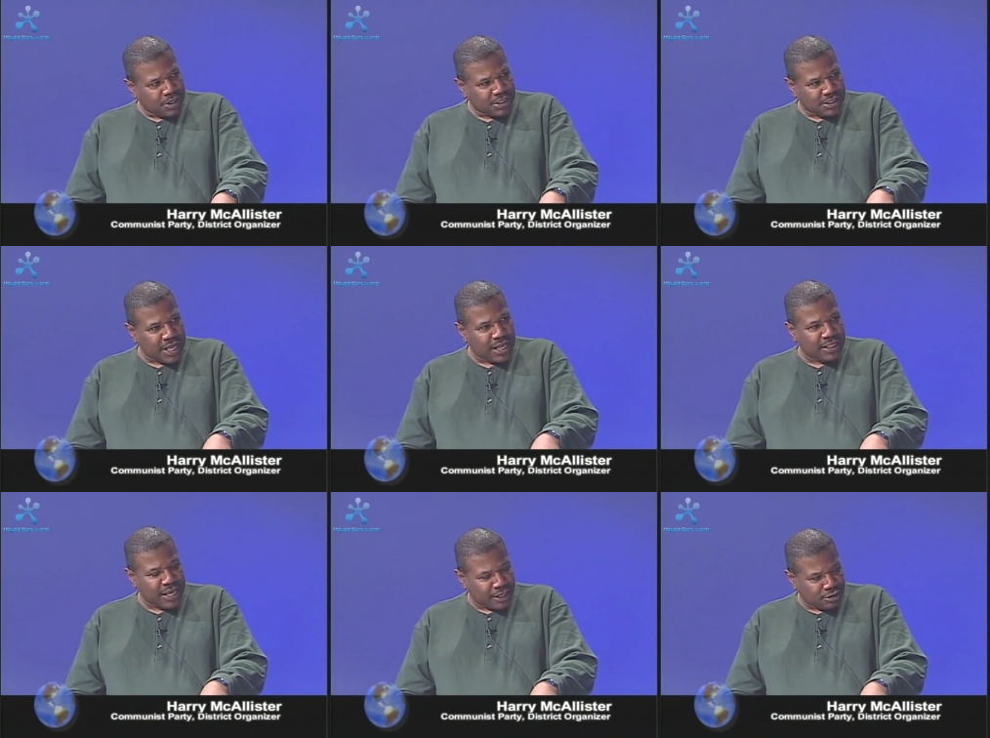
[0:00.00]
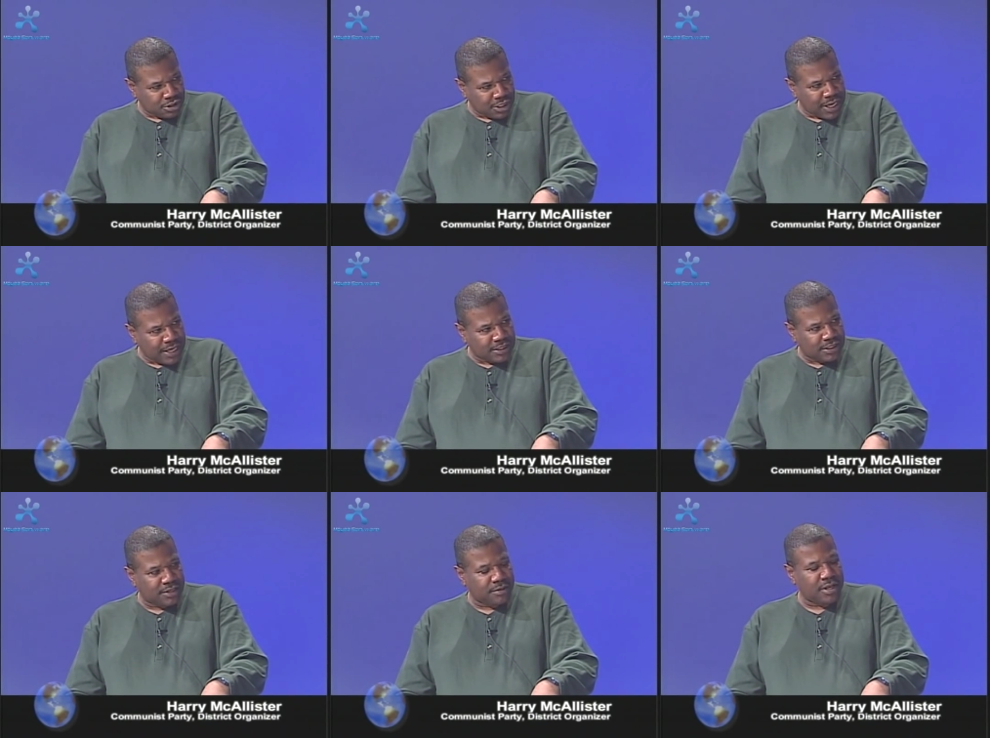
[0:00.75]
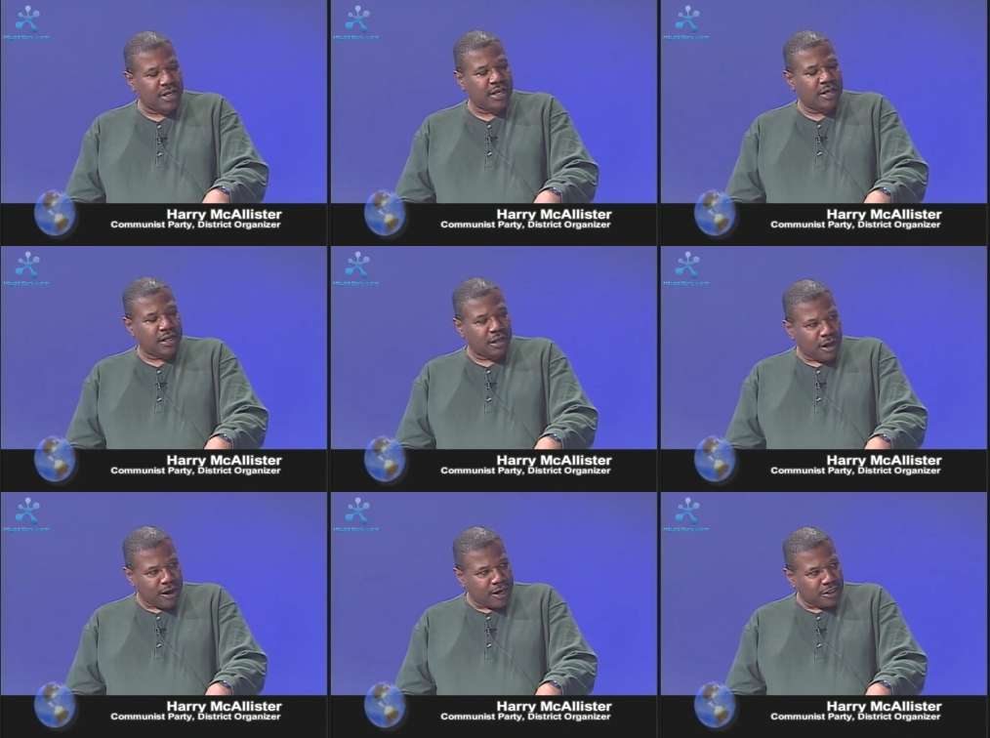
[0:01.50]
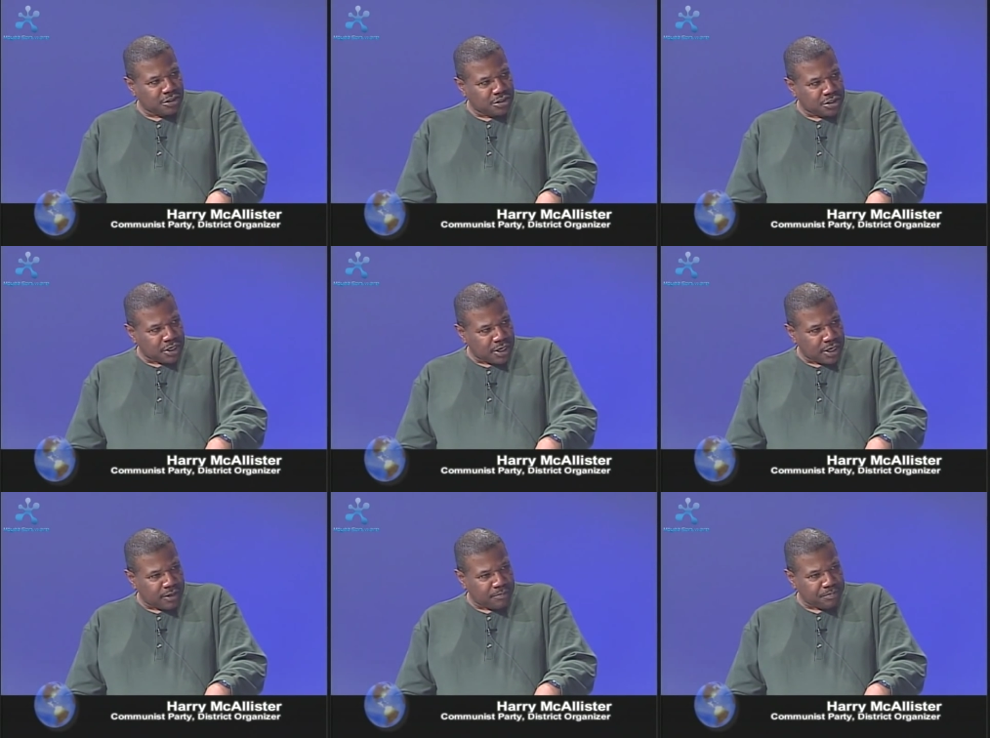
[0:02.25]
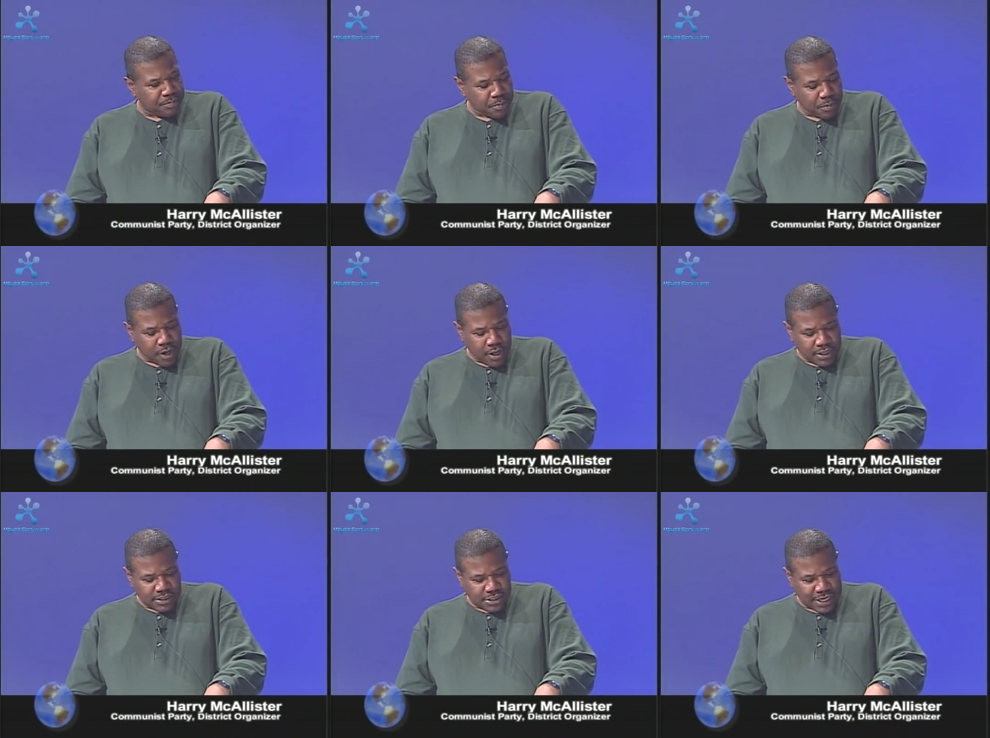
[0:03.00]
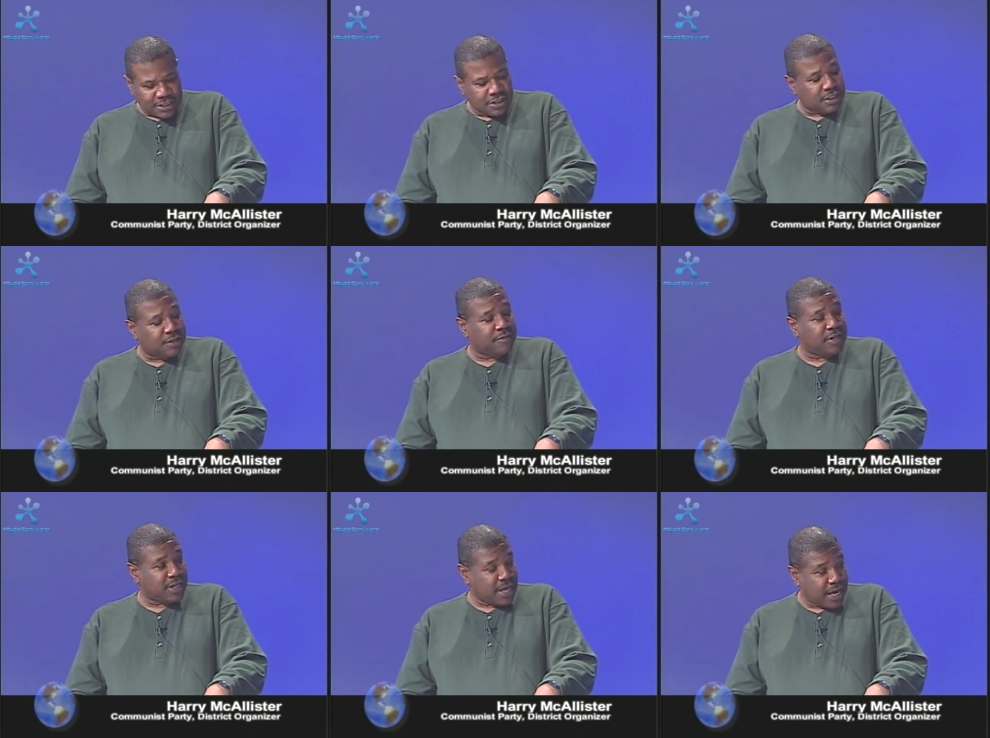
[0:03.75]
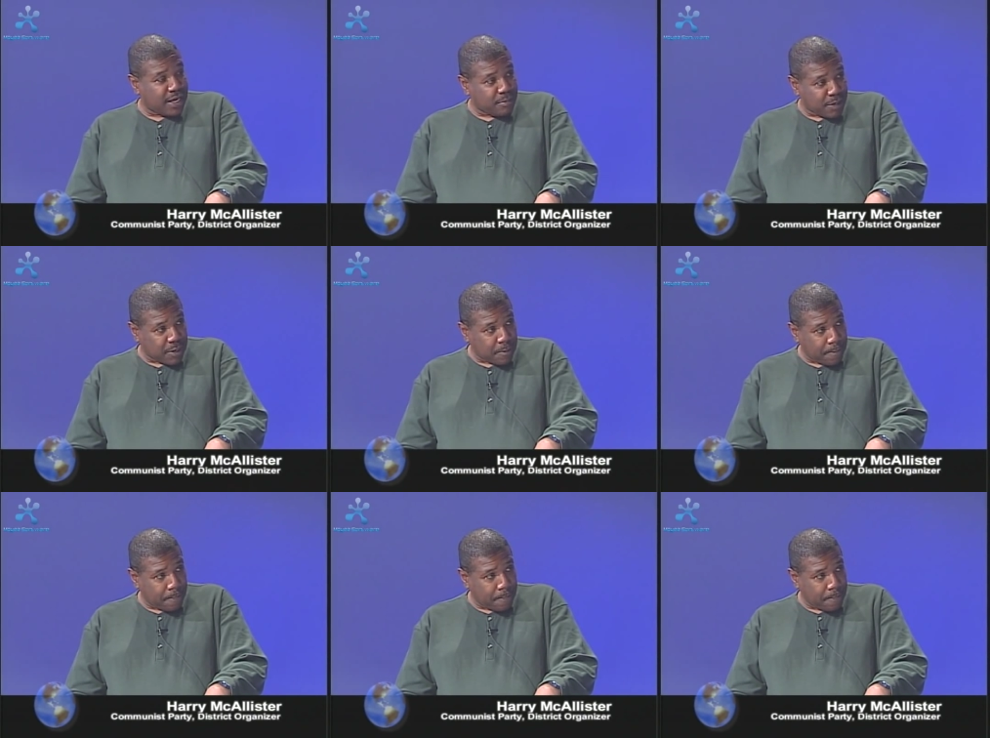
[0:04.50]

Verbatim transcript: he is not nationalizing large uh, sections of the economy.